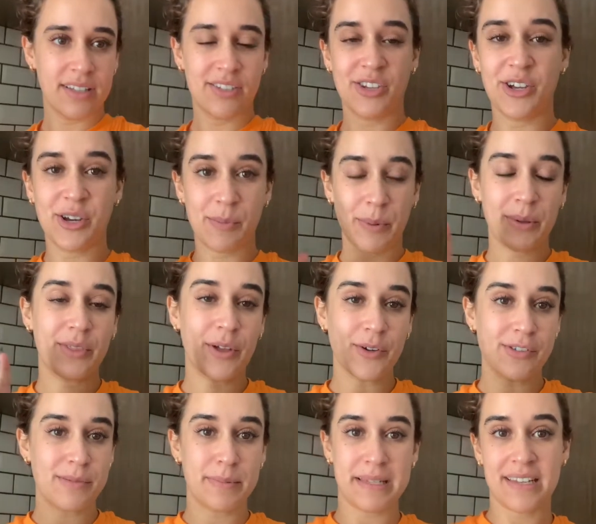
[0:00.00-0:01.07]
So you're gonna put
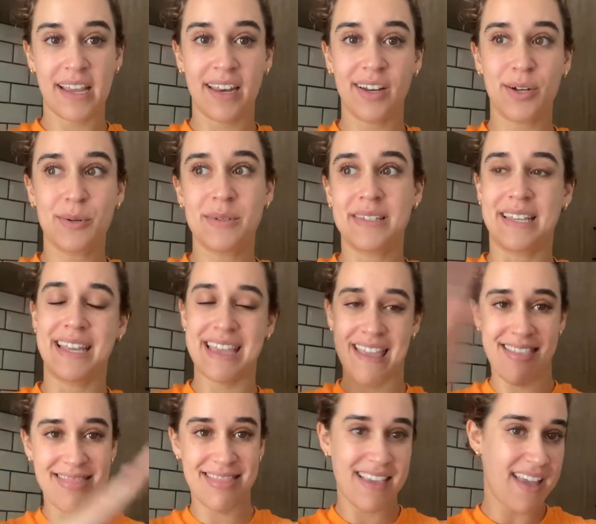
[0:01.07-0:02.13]
those potatoes
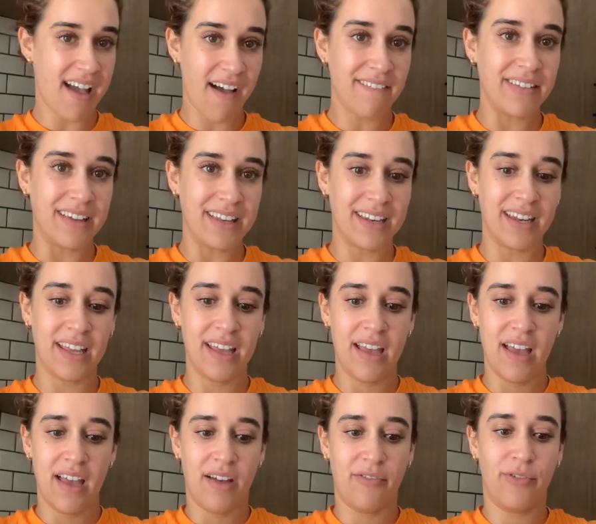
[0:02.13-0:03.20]
in the oven
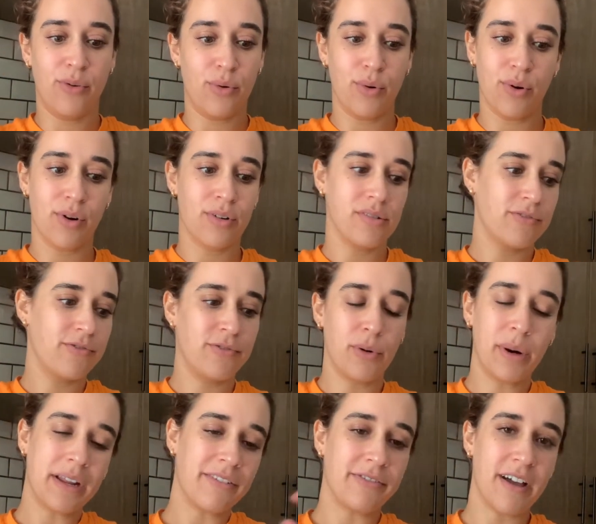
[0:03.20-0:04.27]
for
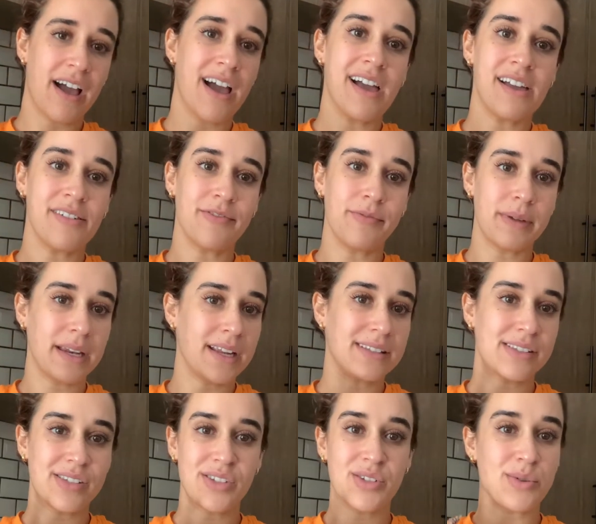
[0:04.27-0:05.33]
45
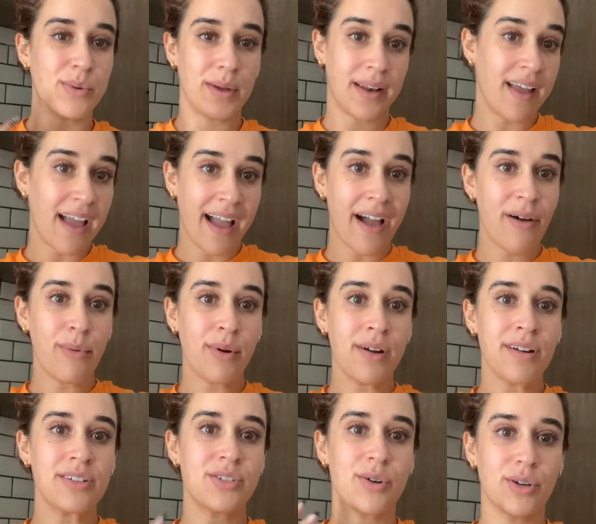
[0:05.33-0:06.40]
minutes to an hour
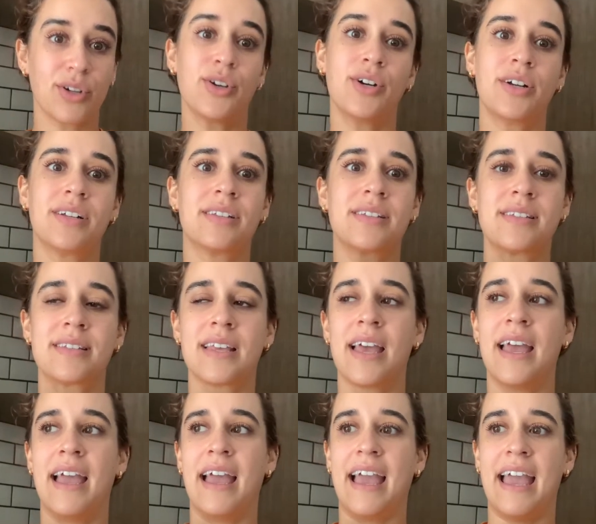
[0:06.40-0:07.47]
so it cooks.
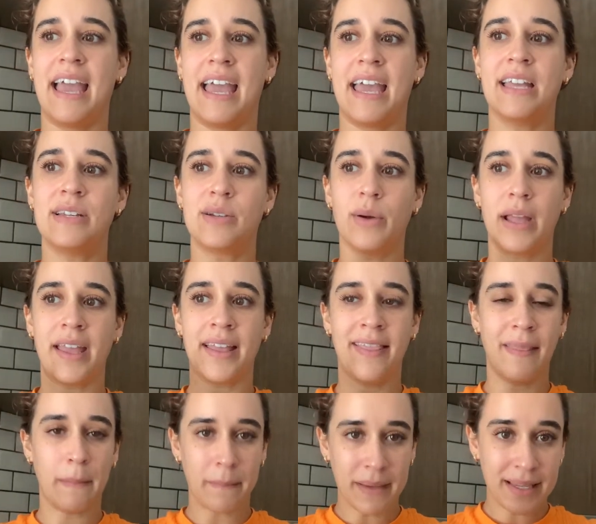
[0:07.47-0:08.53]
And in the
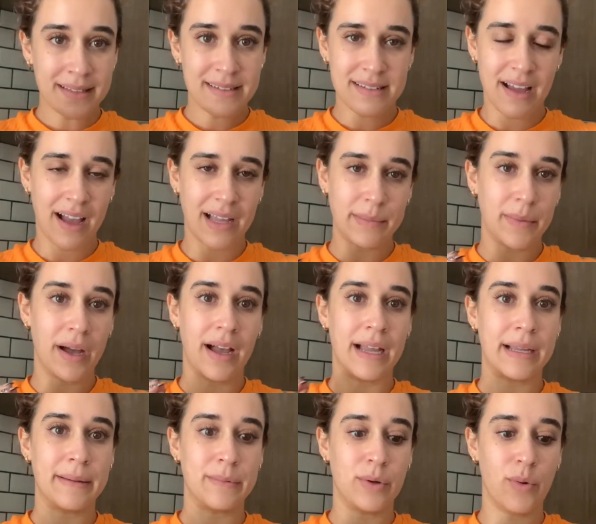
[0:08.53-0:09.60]
meantime, I
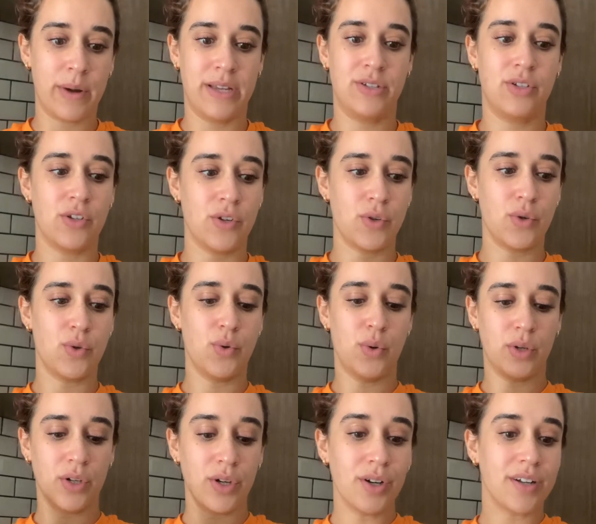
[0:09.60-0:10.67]
am going to
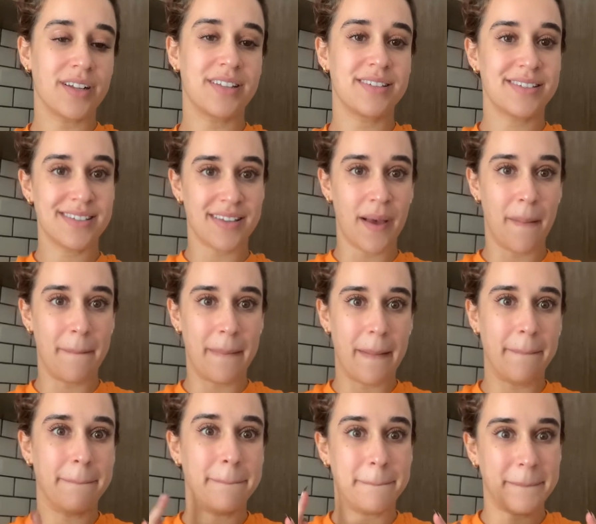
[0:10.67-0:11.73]
cook some
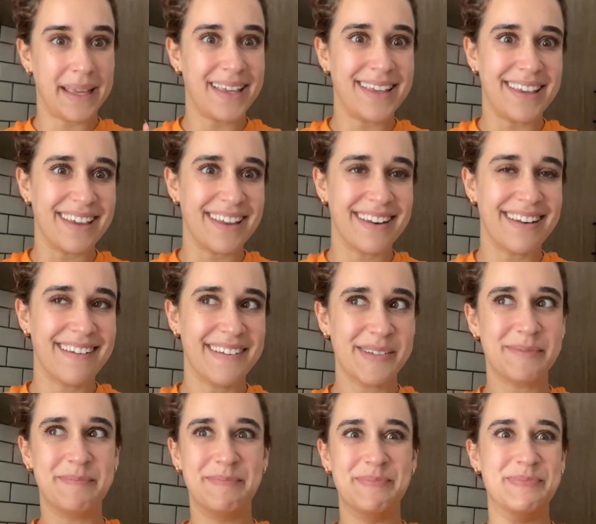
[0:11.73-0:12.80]
bacon.
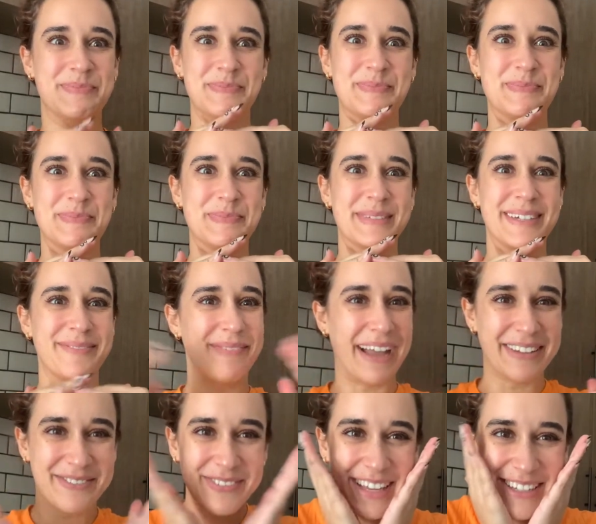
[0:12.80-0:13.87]
Mm, my
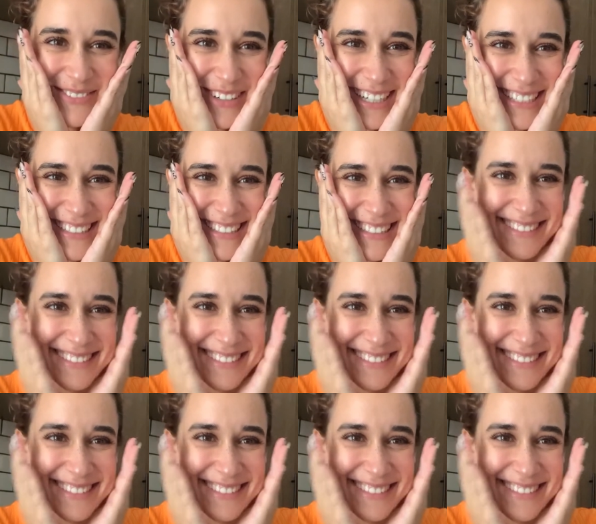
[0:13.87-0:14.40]
favorite.